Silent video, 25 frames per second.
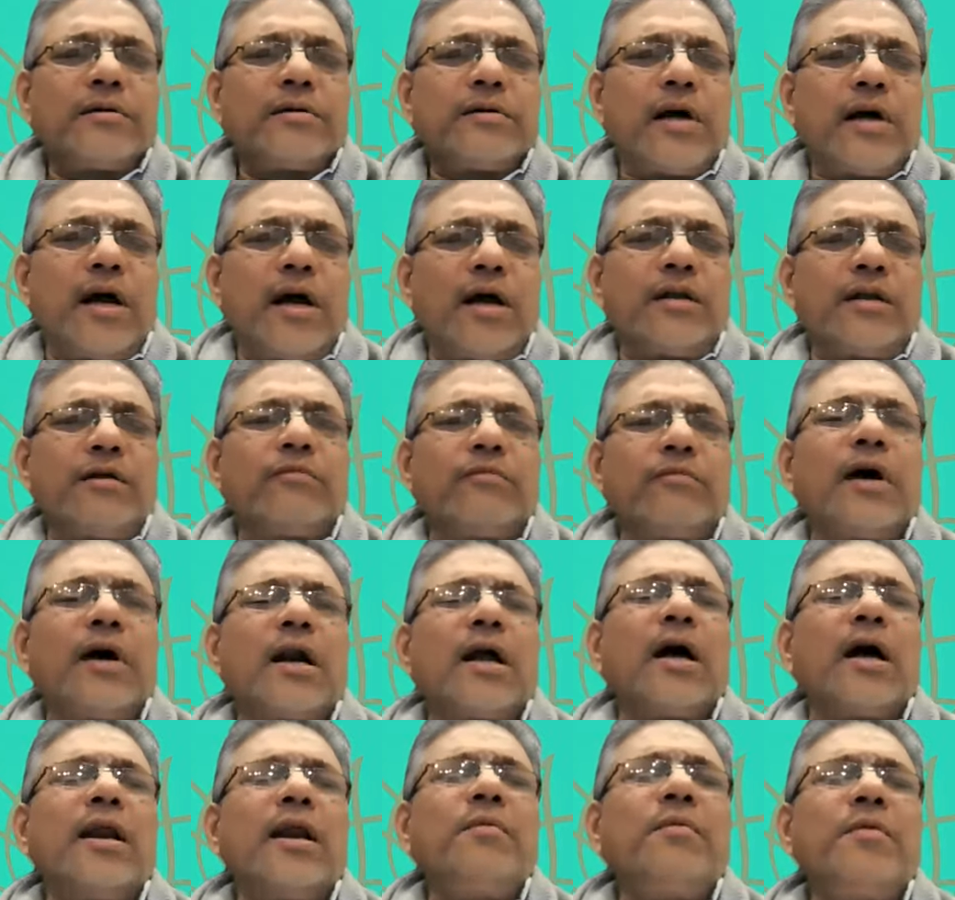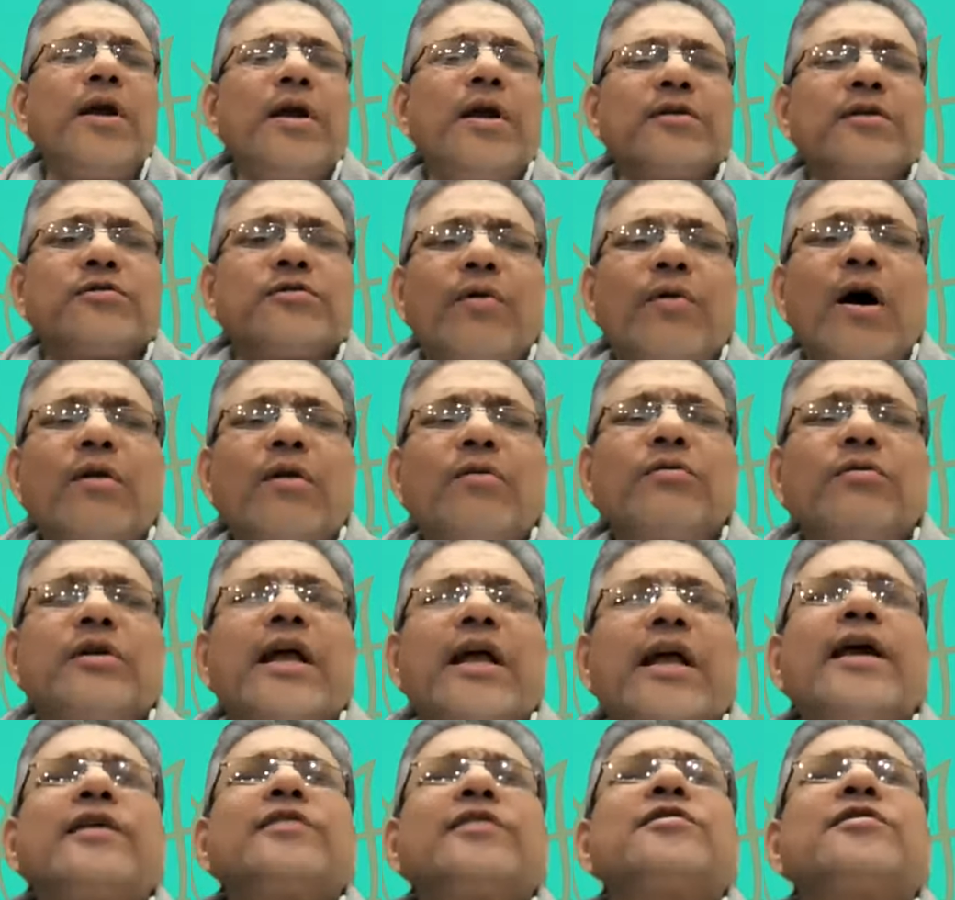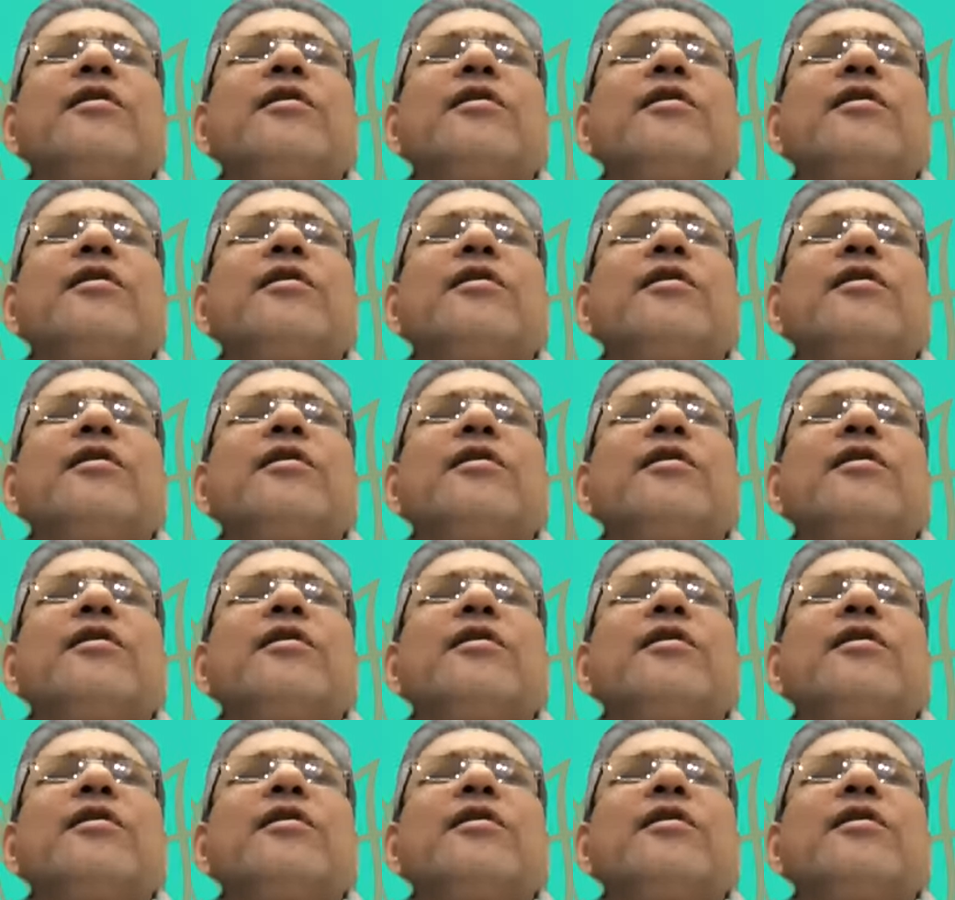Uh, ah, the word Hari means one who takes